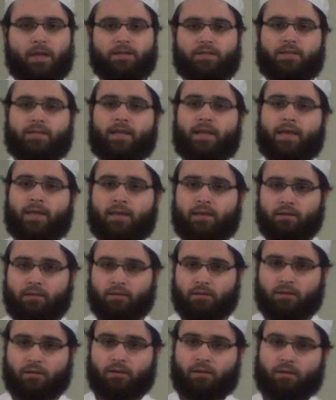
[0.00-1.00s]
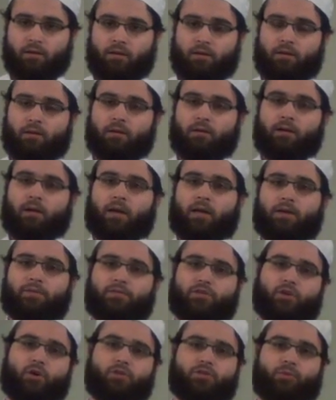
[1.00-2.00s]
Today, I
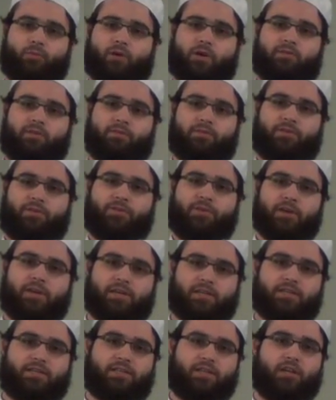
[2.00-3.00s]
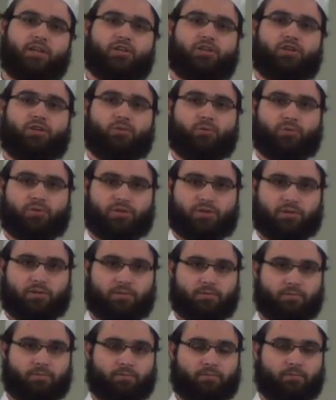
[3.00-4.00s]
have chosen one of the thickest issues,
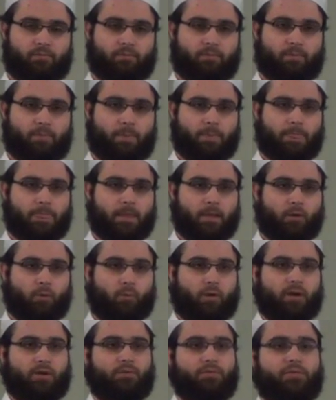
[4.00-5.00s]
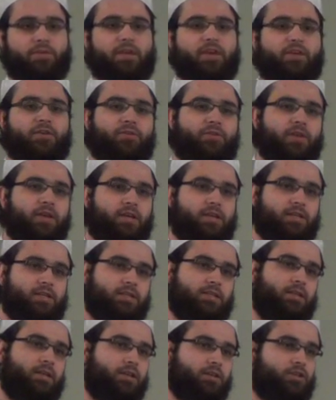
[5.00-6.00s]
one of the
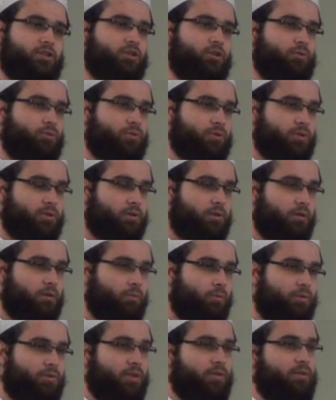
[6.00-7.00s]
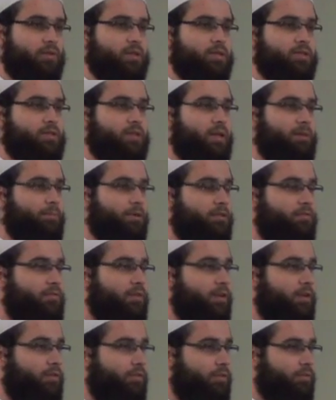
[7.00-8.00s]
thickest issues within the Islamic
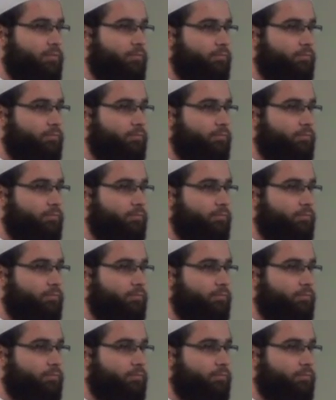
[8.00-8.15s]
faith.